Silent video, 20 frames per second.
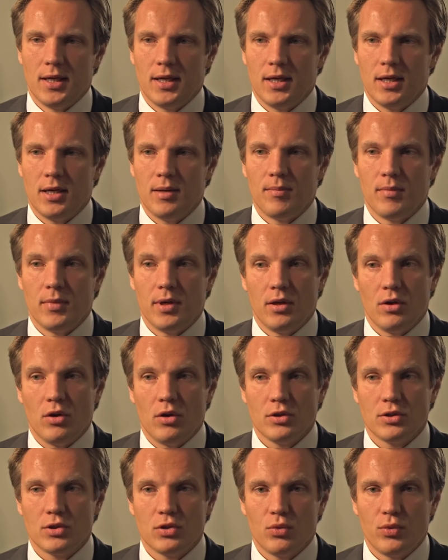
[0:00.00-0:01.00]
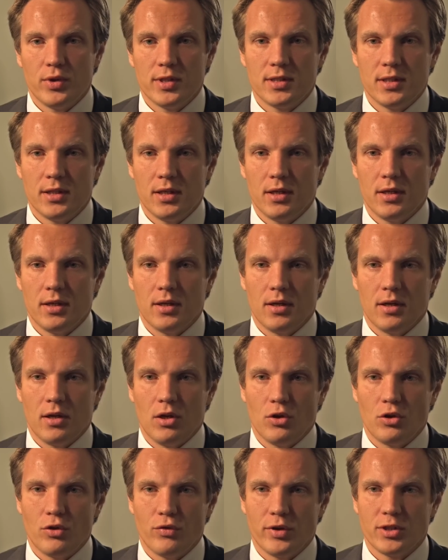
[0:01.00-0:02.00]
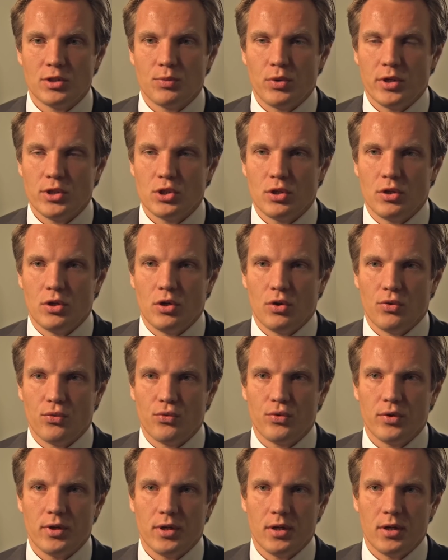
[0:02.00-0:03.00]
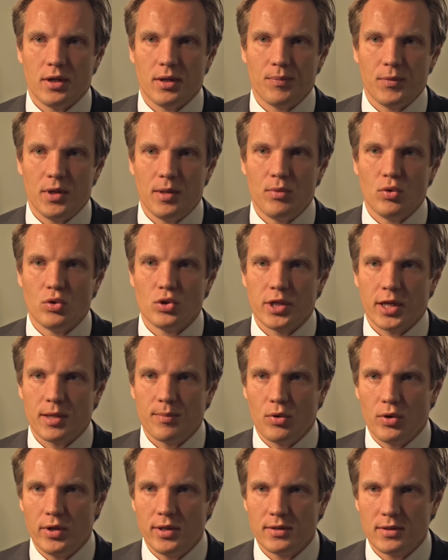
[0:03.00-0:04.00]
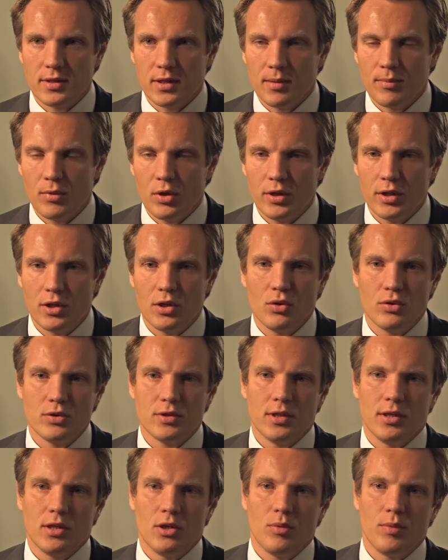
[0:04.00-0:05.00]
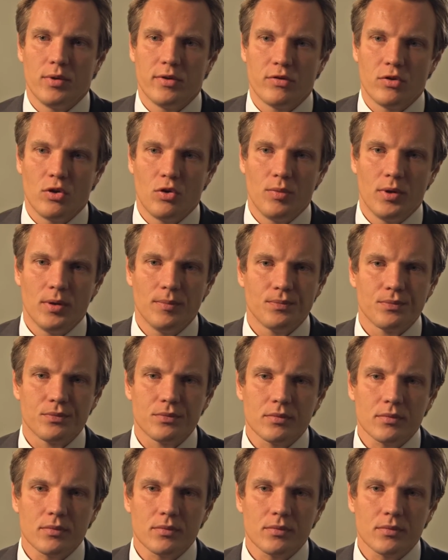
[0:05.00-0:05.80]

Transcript: And also we see a lot of expression of immune checkpoint molecules in glioblastoma.